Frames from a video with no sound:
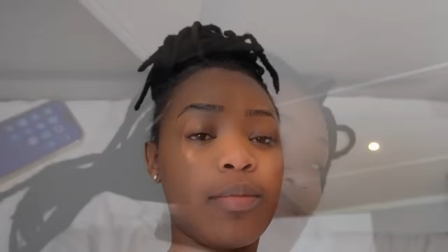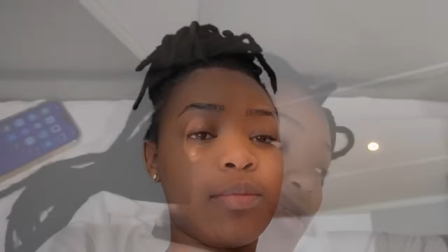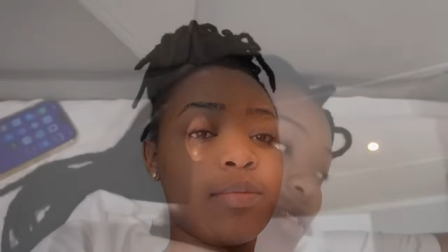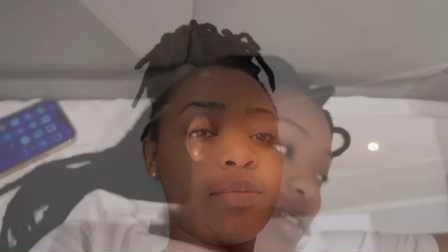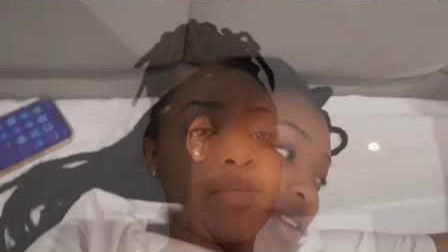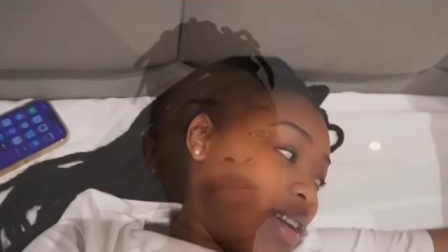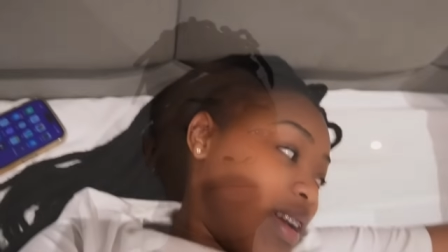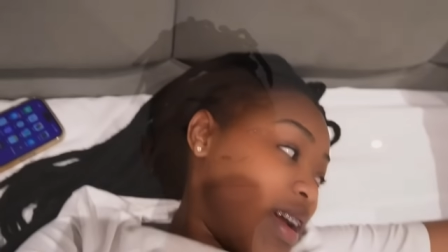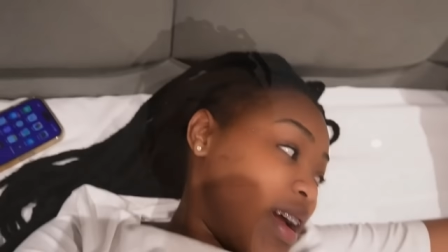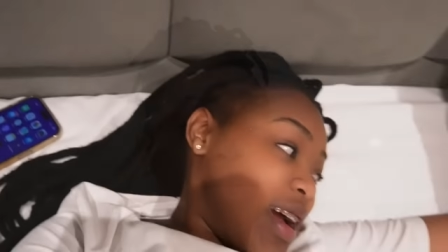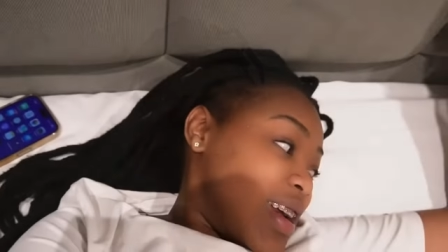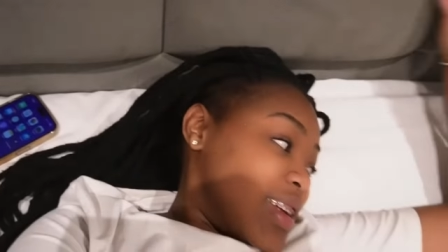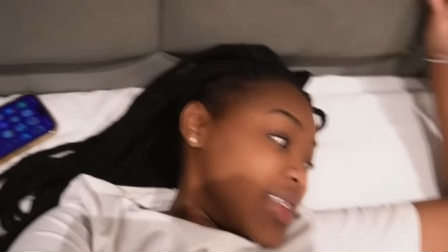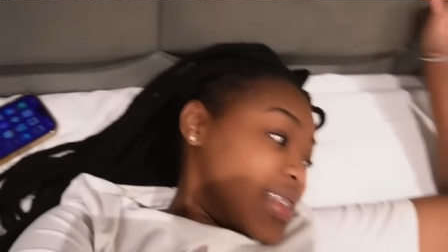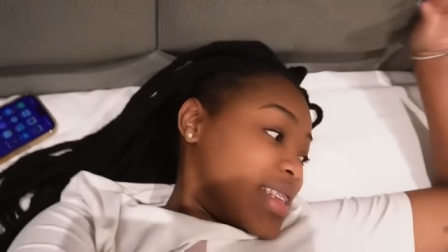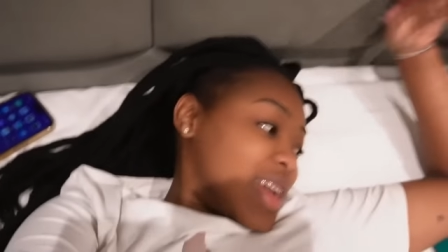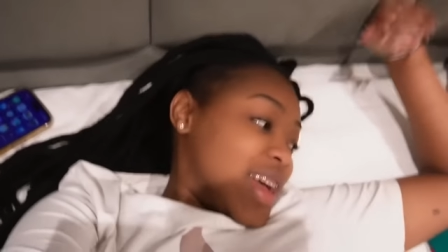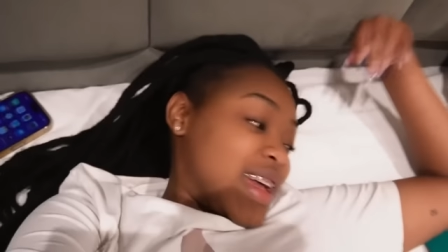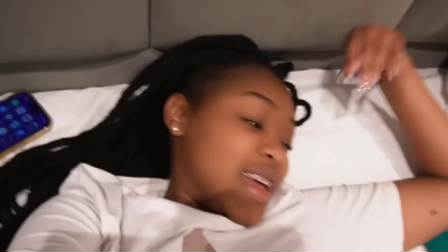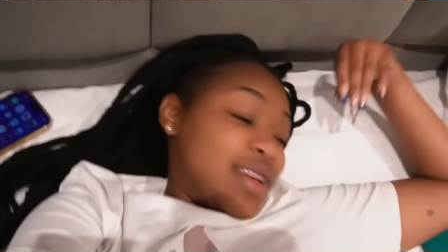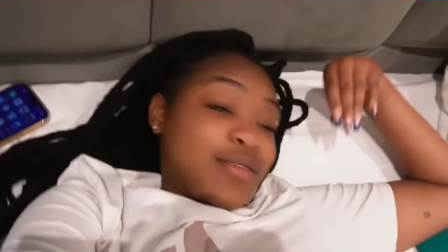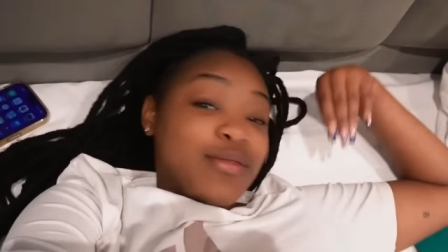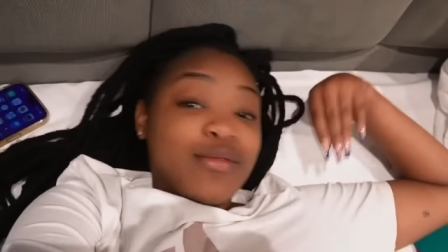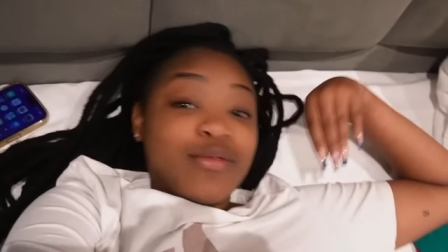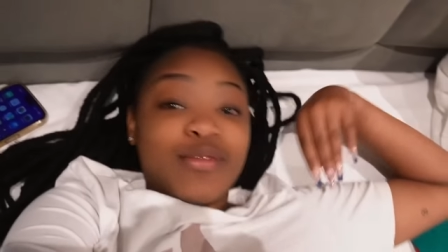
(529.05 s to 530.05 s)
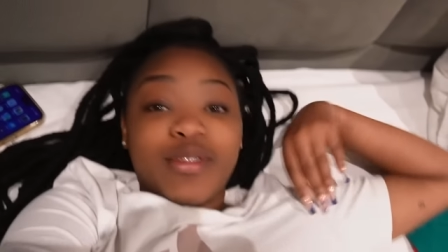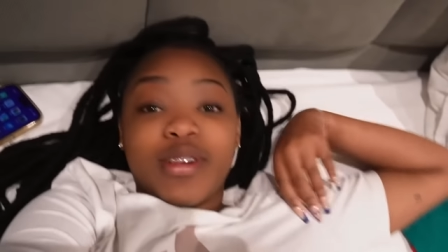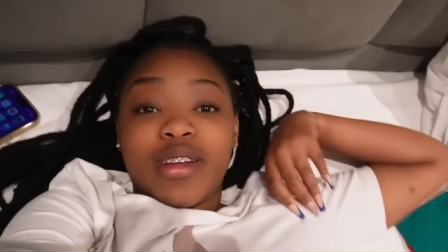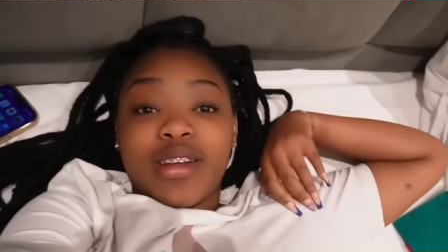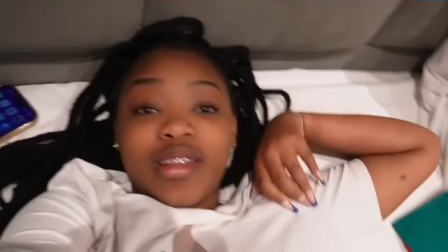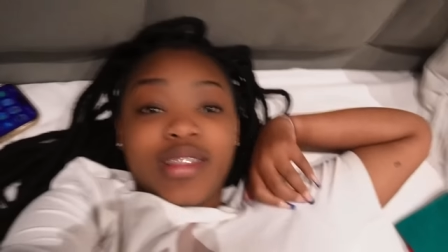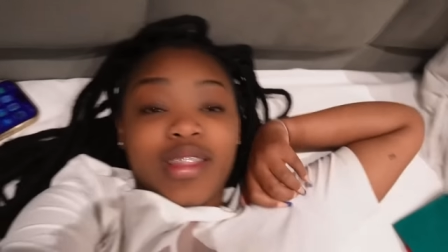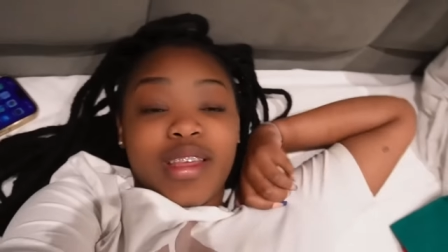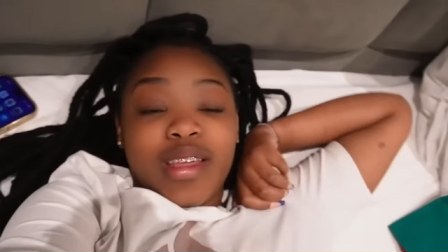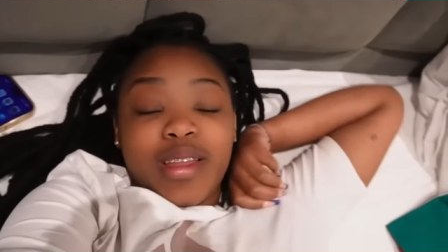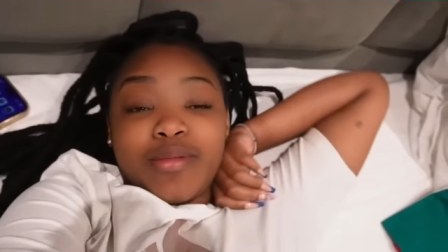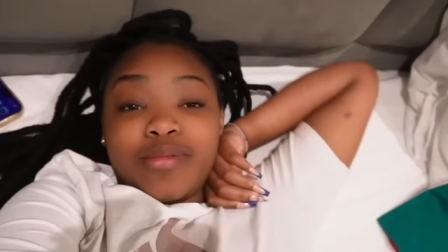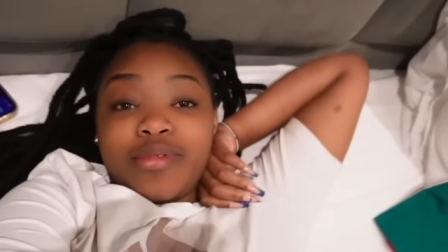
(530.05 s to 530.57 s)
I guys, I even
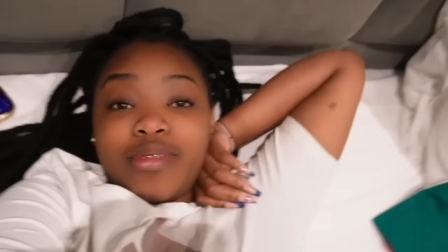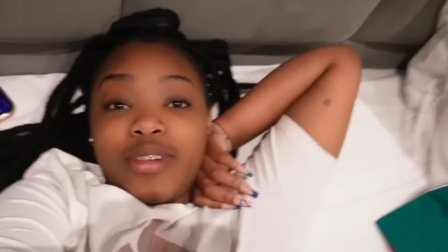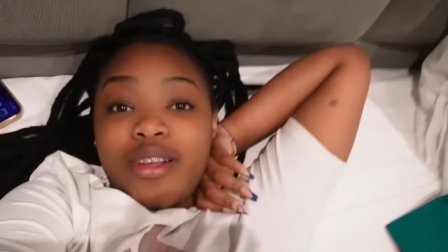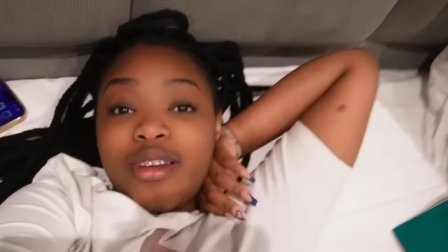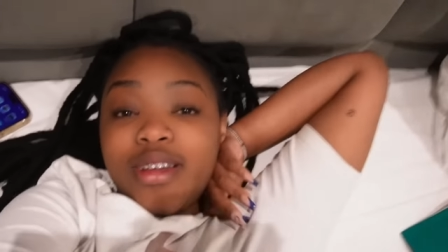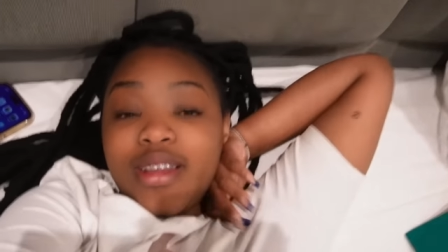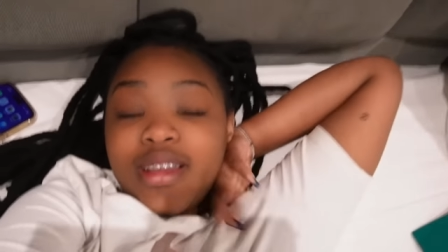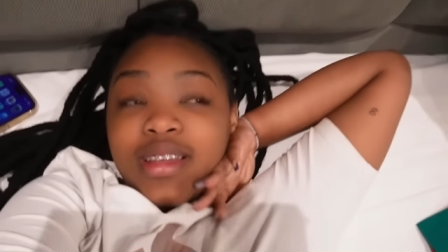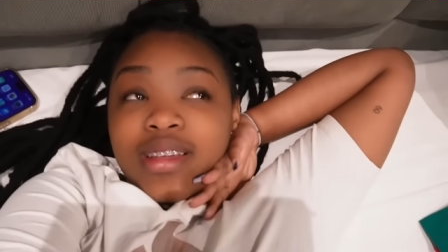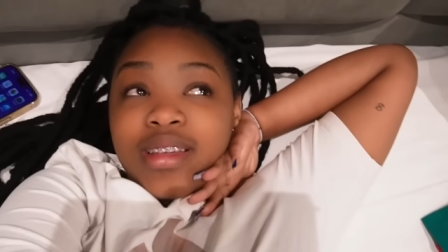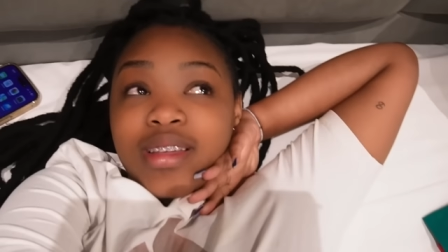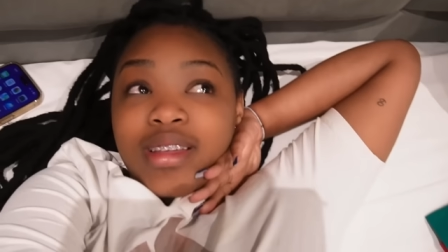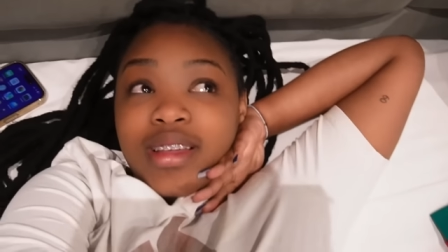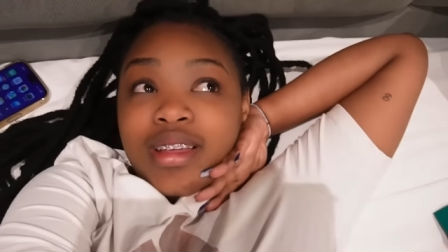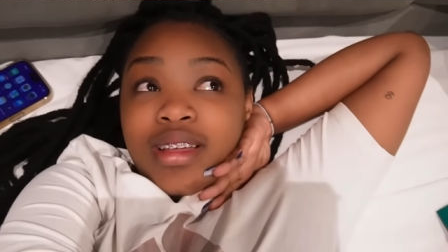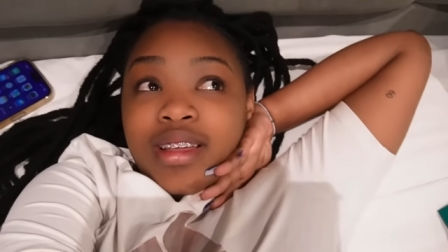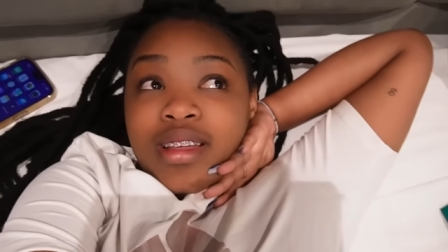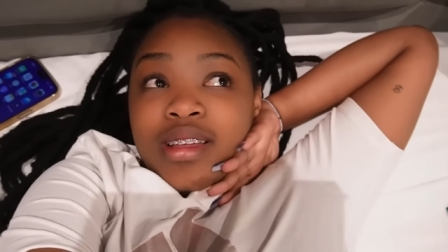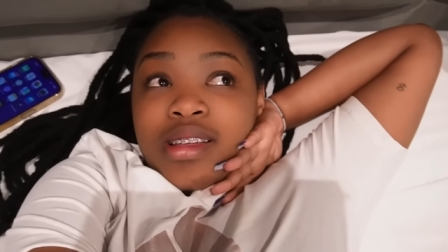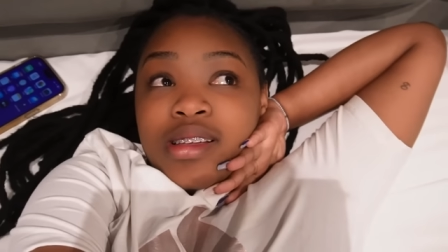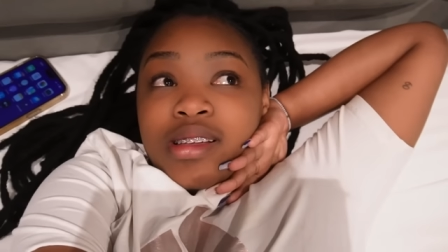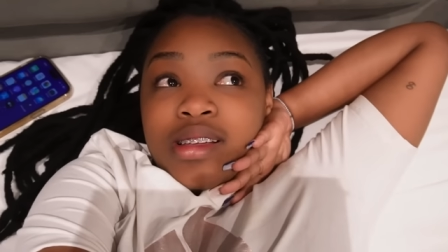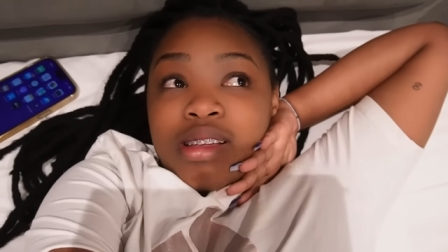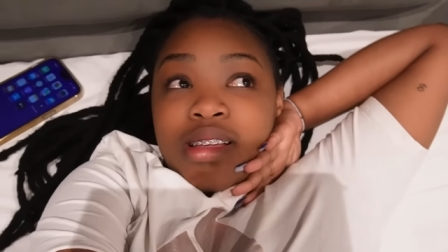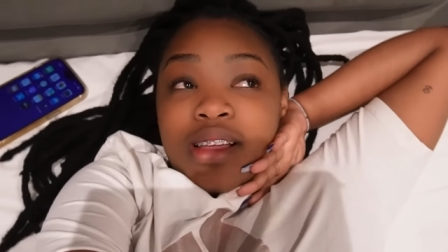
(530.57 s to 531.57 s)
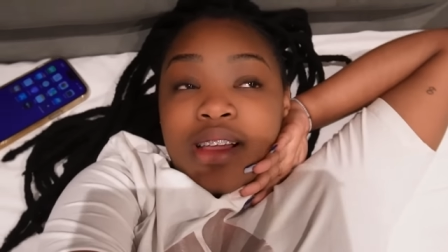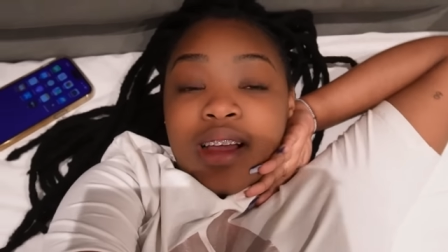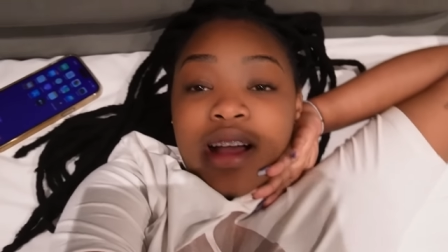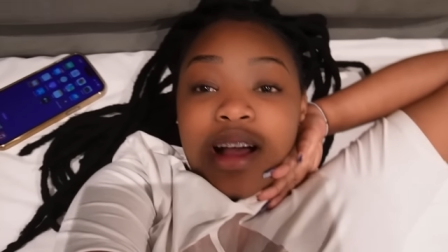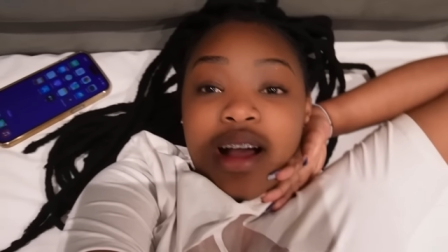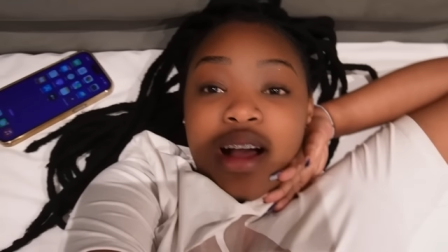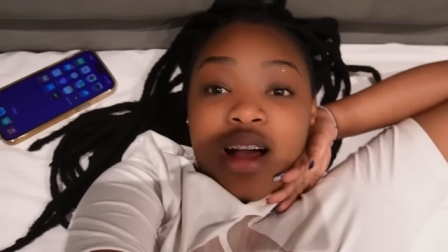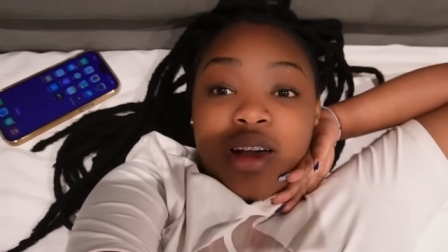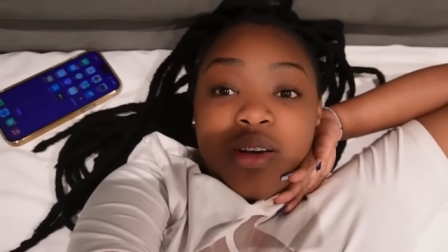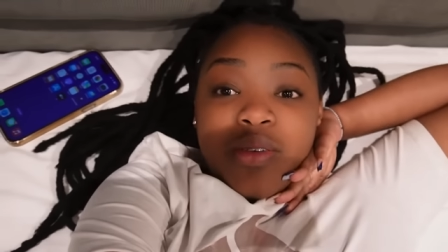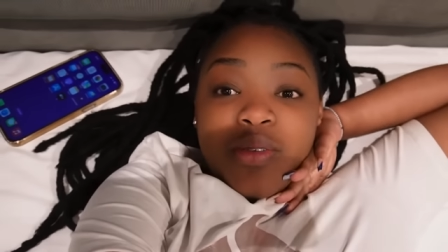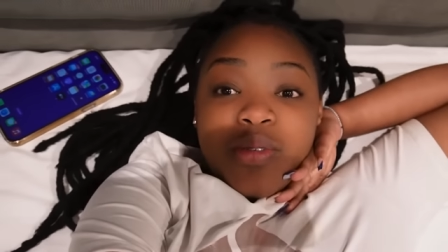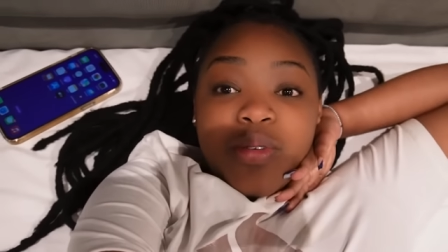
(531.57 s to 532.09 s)
forget that I'm vlogging.
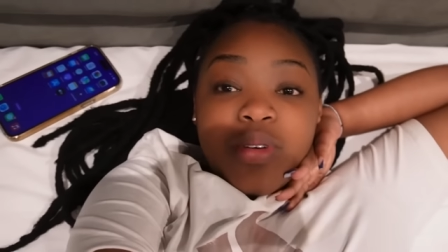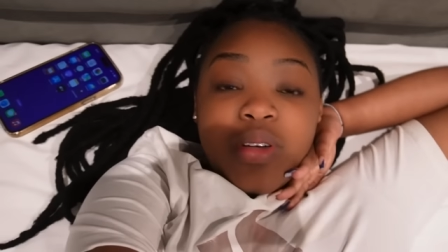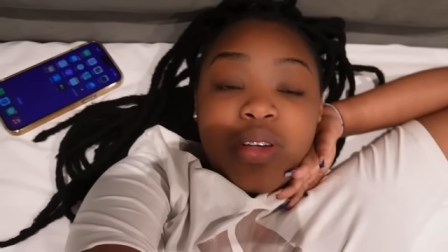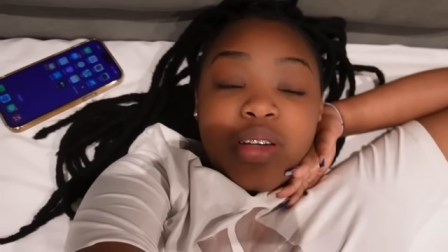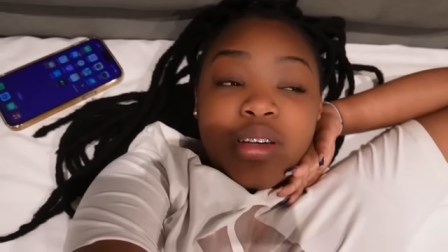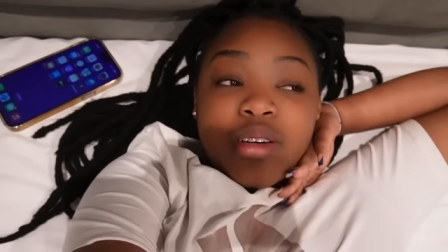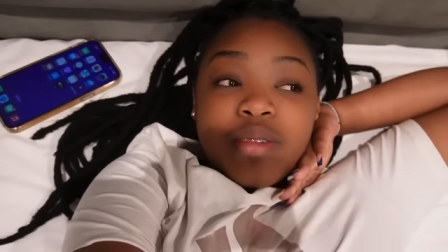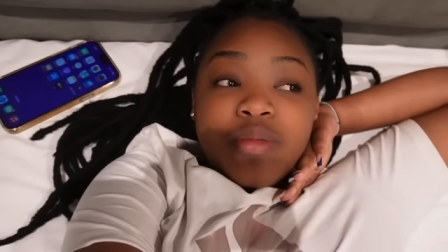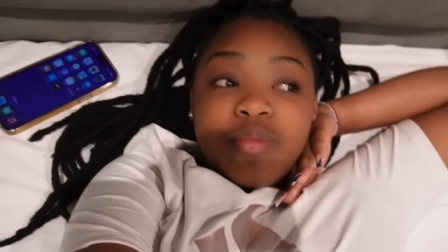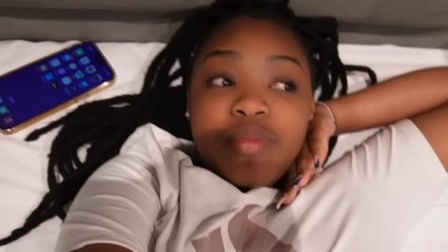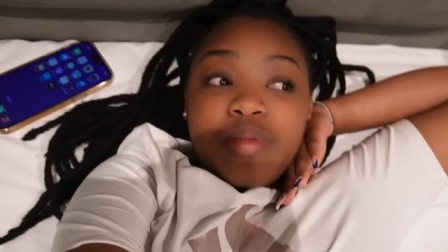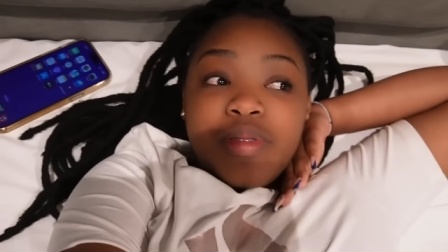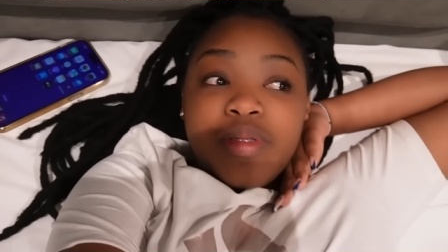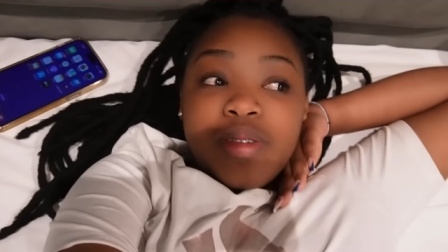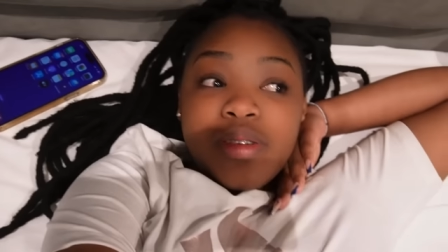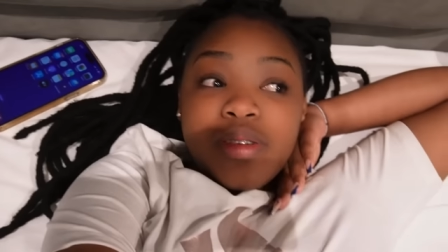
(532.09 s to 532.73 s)
I woke up